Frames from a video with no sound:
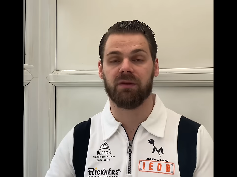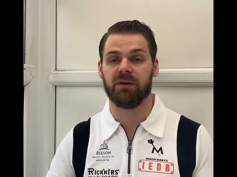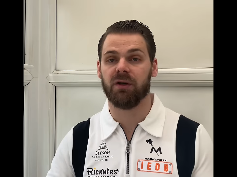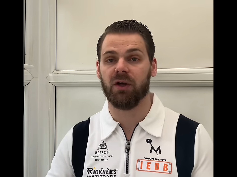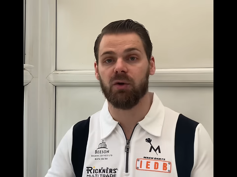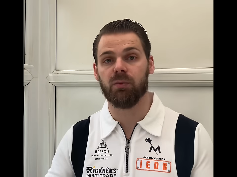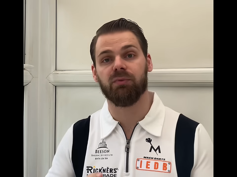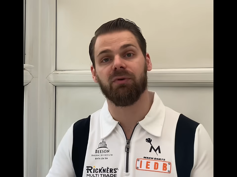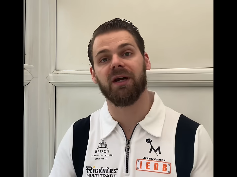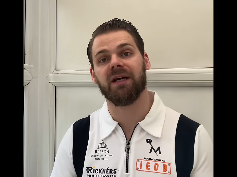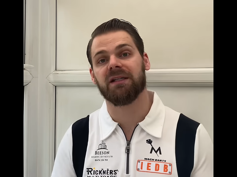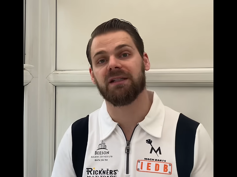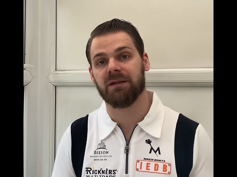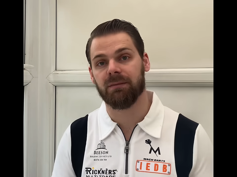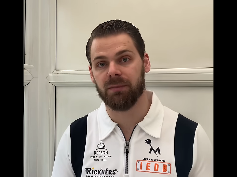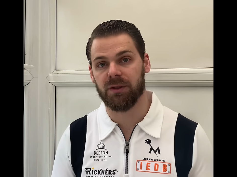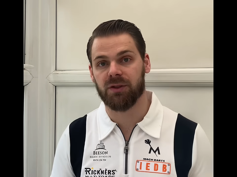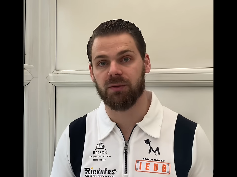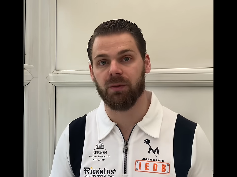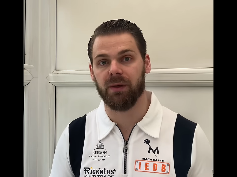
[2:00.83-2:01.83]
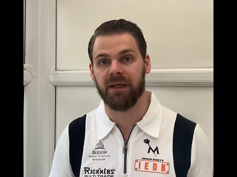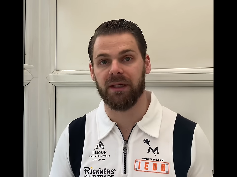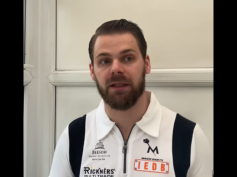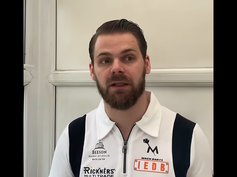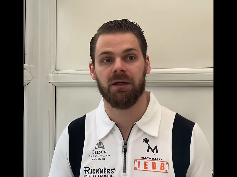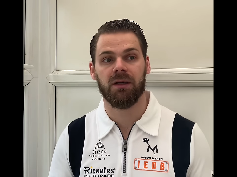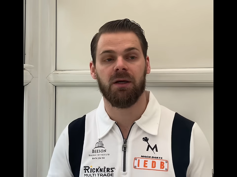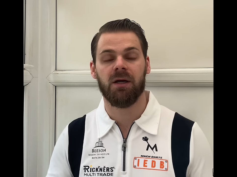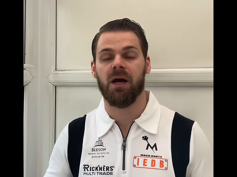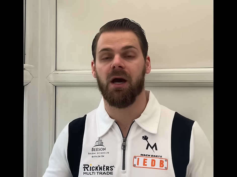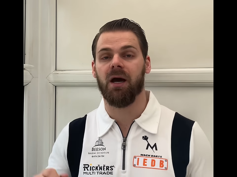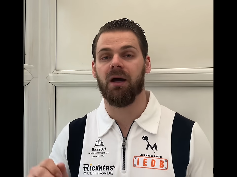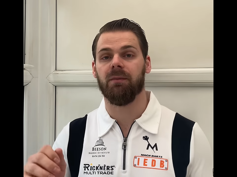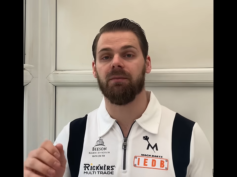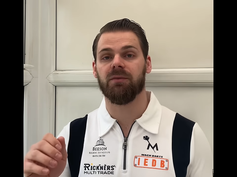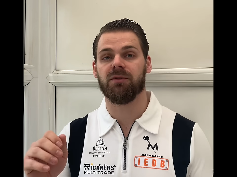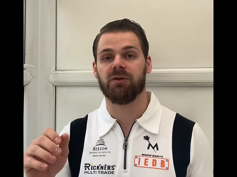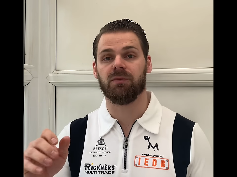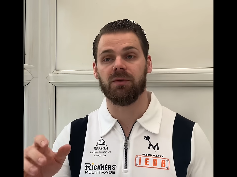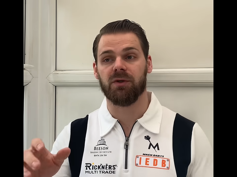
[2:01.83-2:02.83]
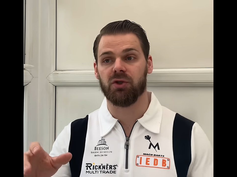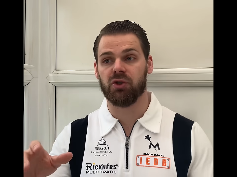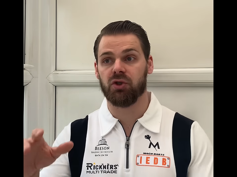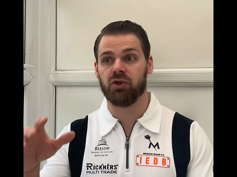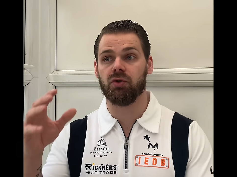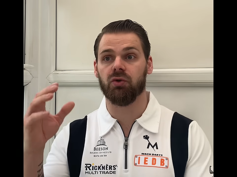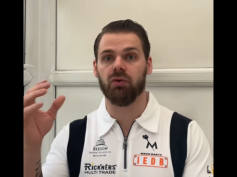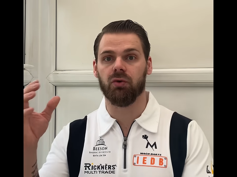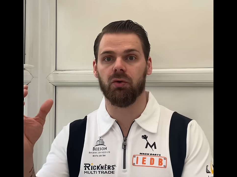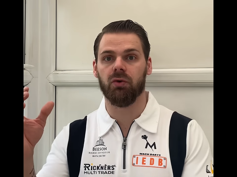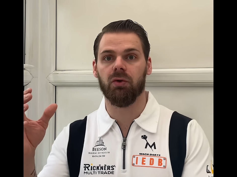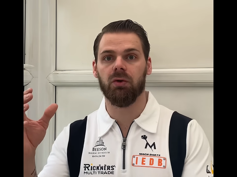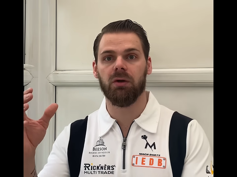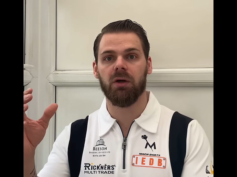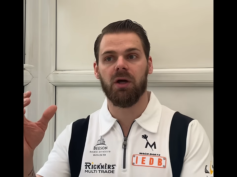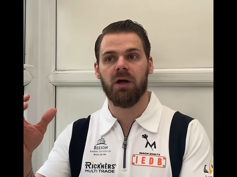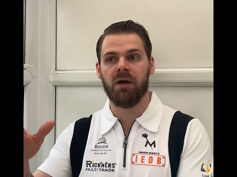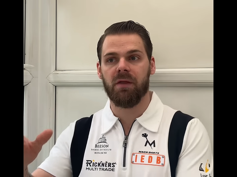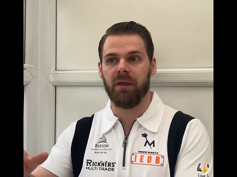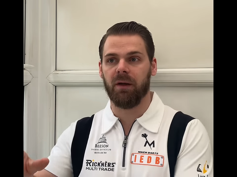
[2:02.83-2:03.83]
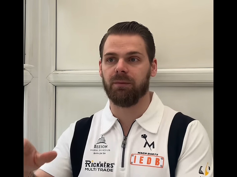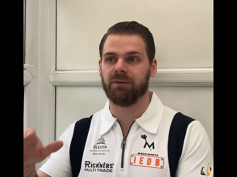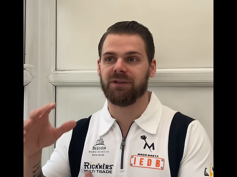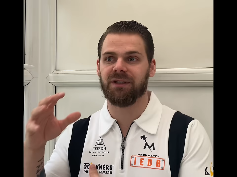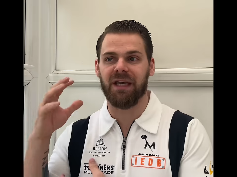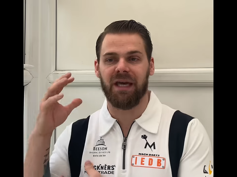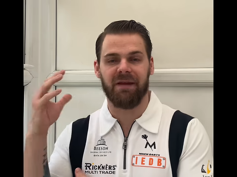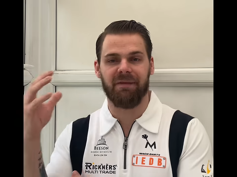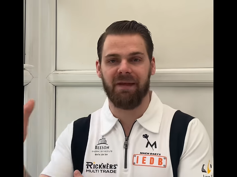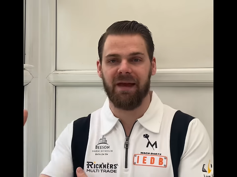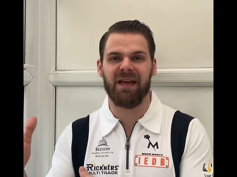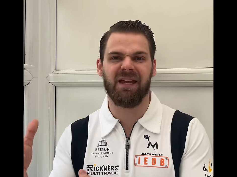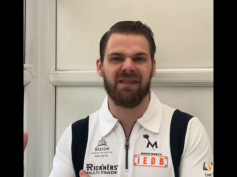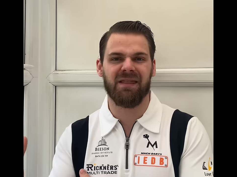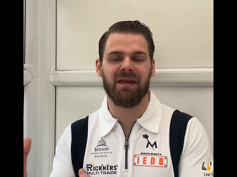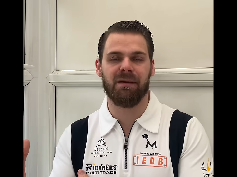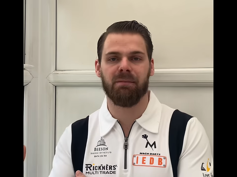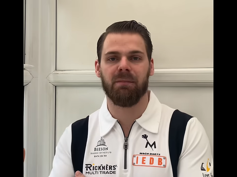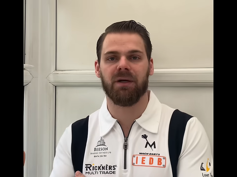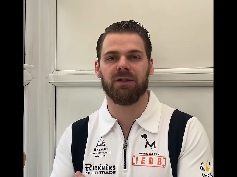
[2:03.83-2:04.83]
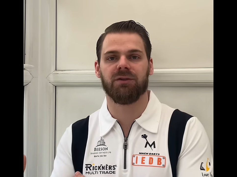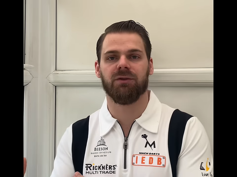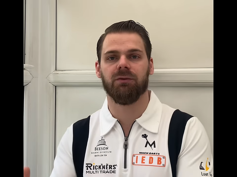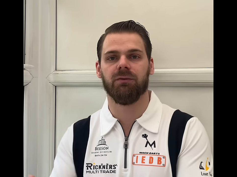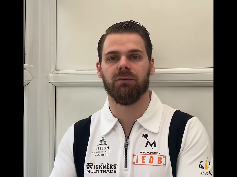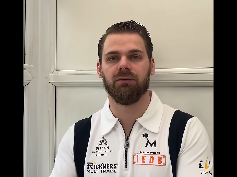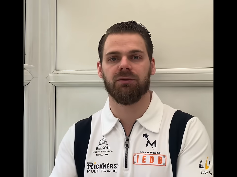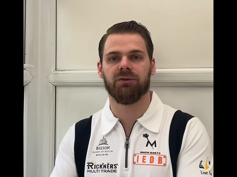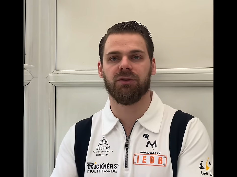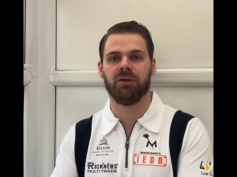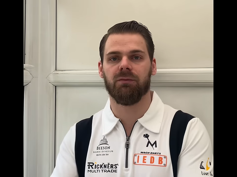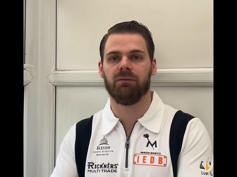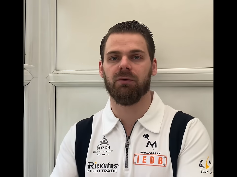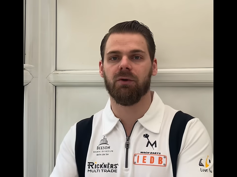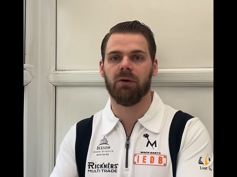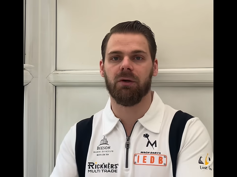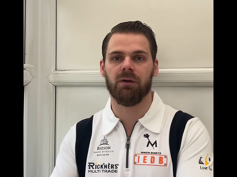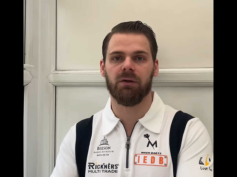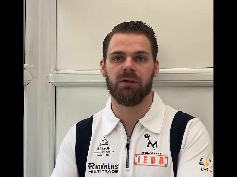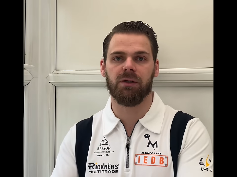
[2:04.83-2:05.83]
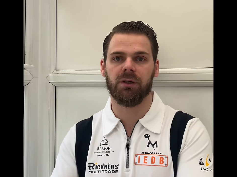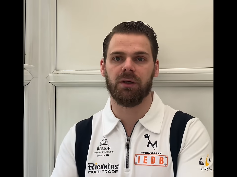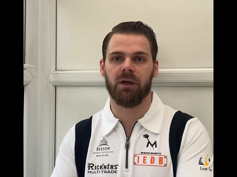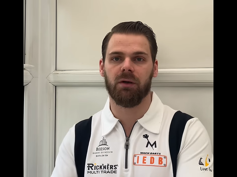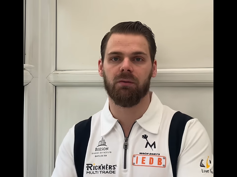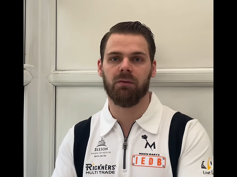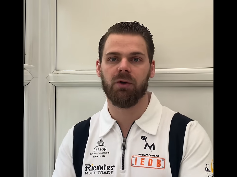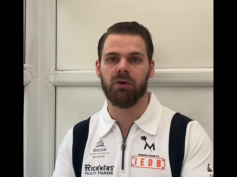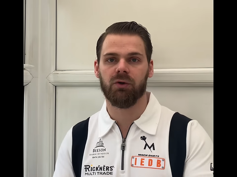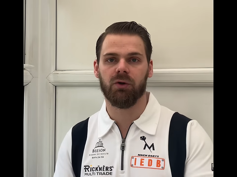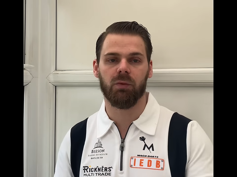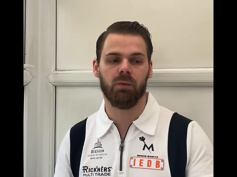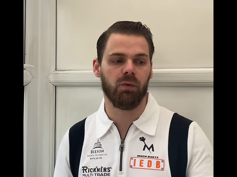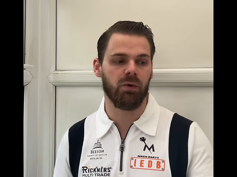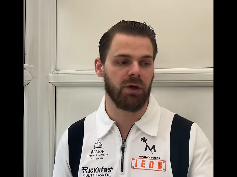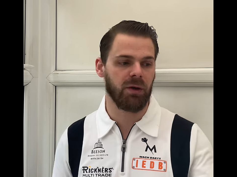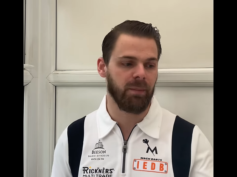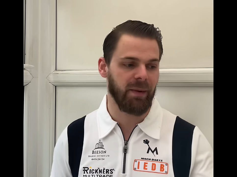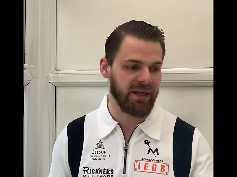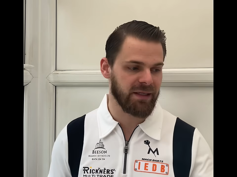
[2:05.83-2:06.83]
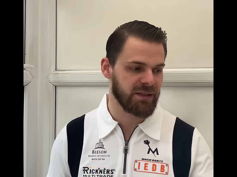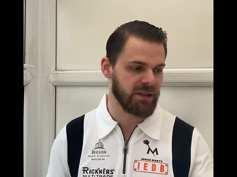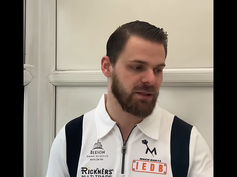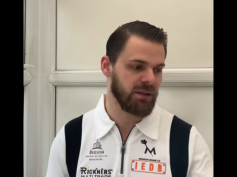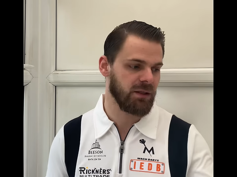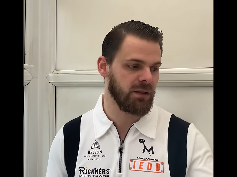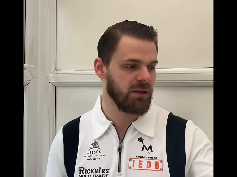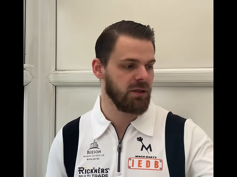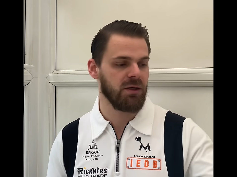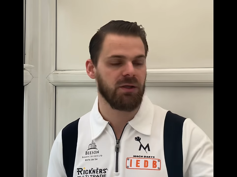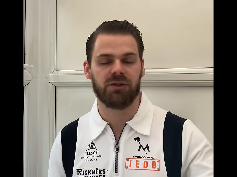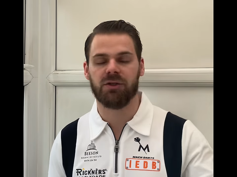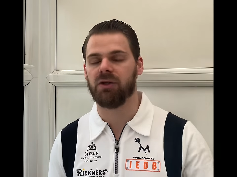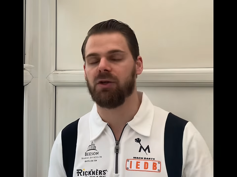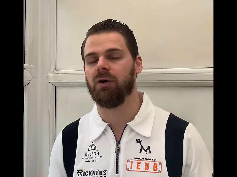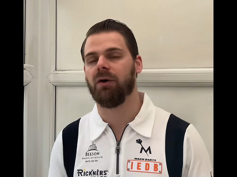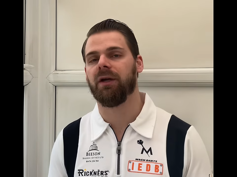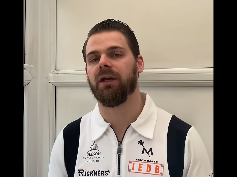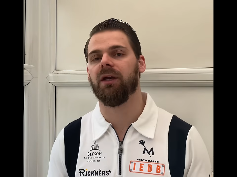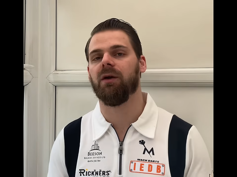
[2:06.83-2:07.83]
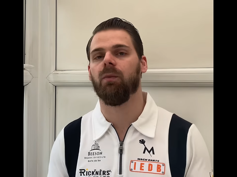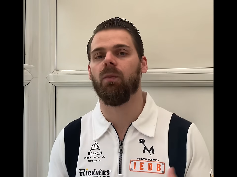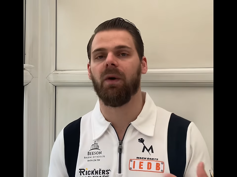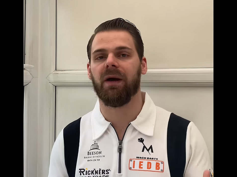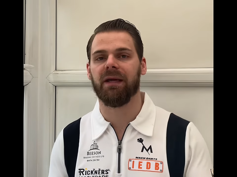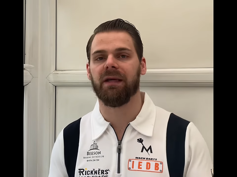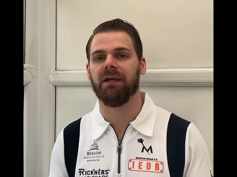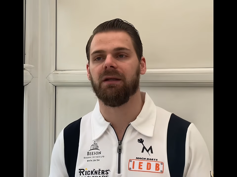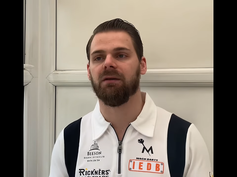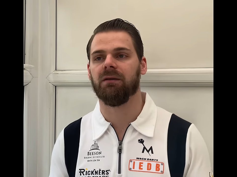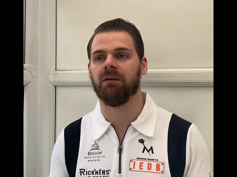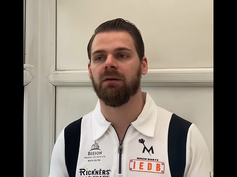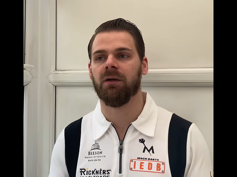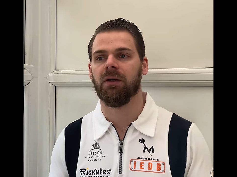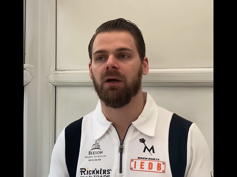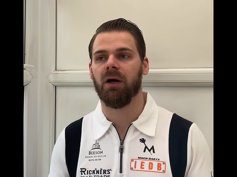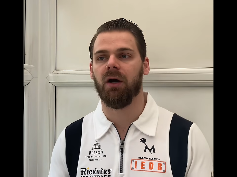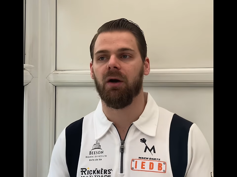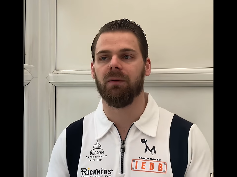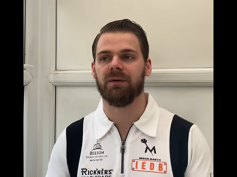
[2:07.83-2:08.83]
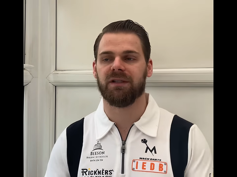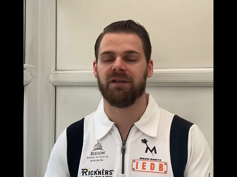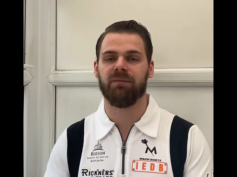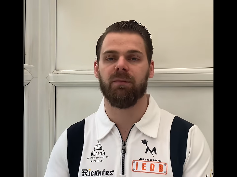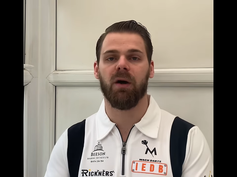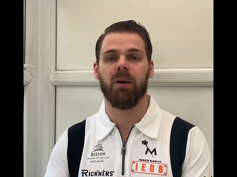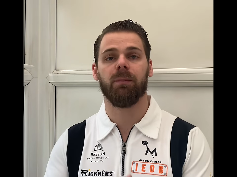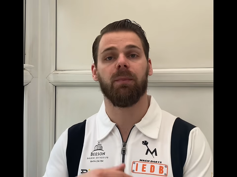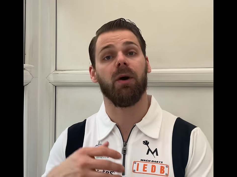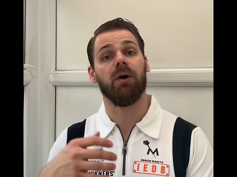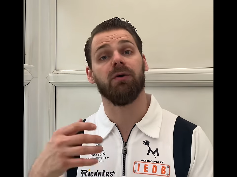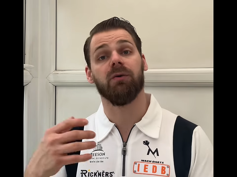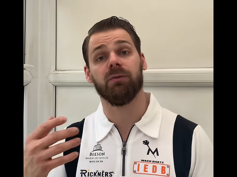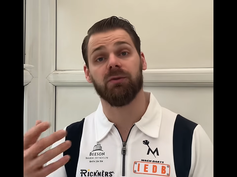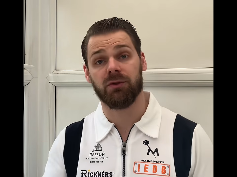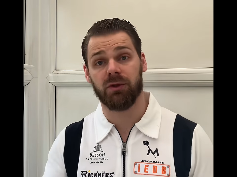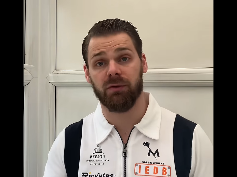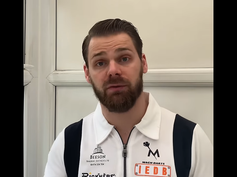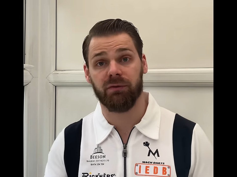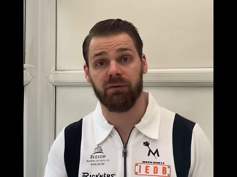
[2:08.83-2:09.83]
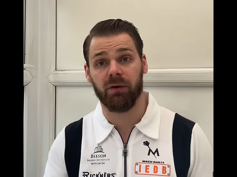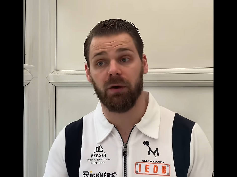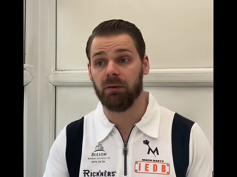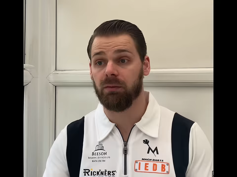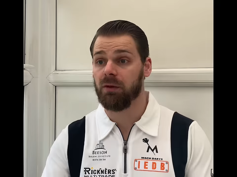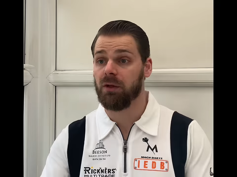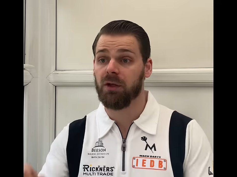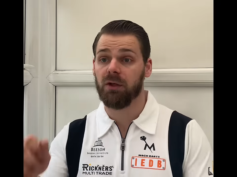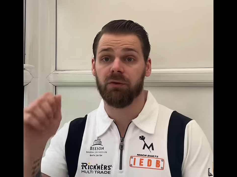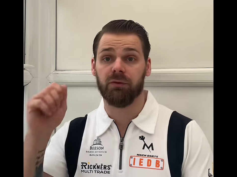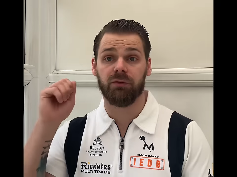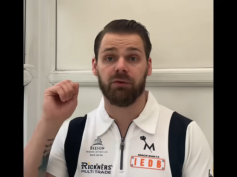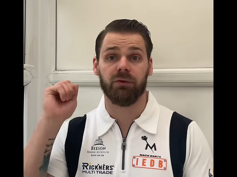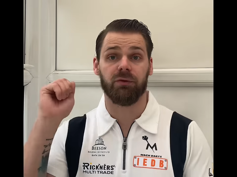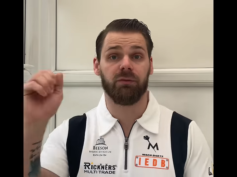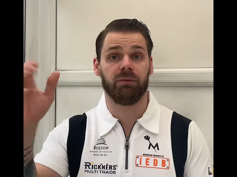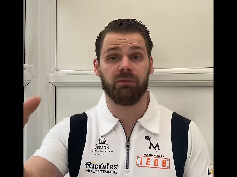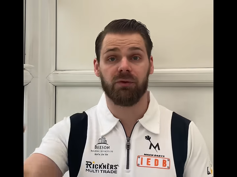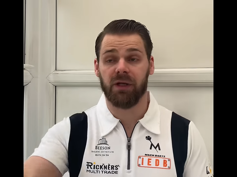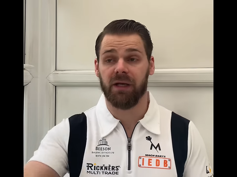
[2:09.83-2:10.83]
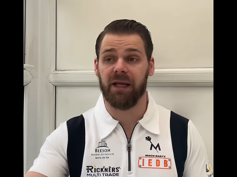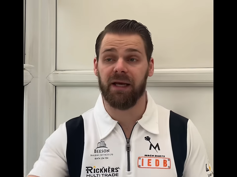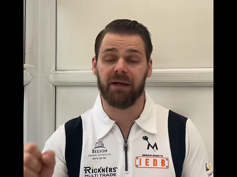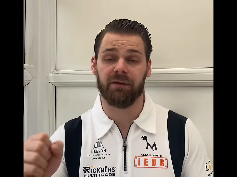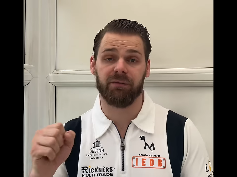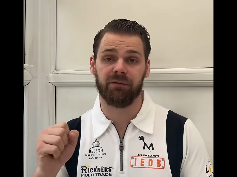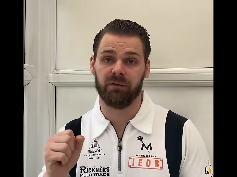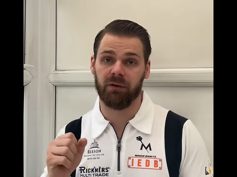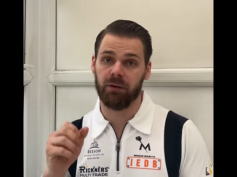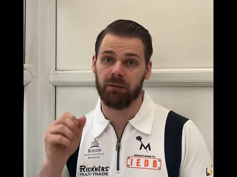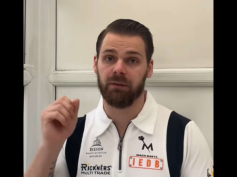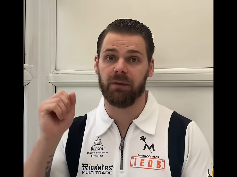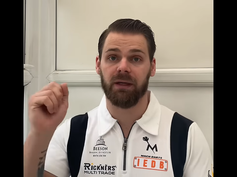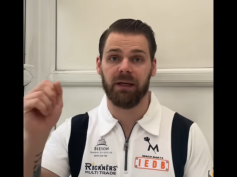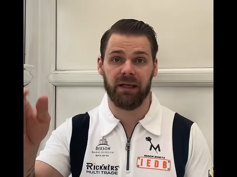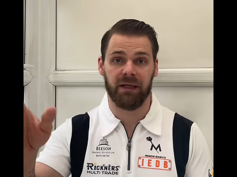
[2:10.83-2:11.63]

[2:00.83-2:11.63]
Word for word: no breaks in between, to ensure that I was getting that in their muscles. So not walking back to the hockey and waiting, oh, as if my opponent was going to throw. Just collect, throw.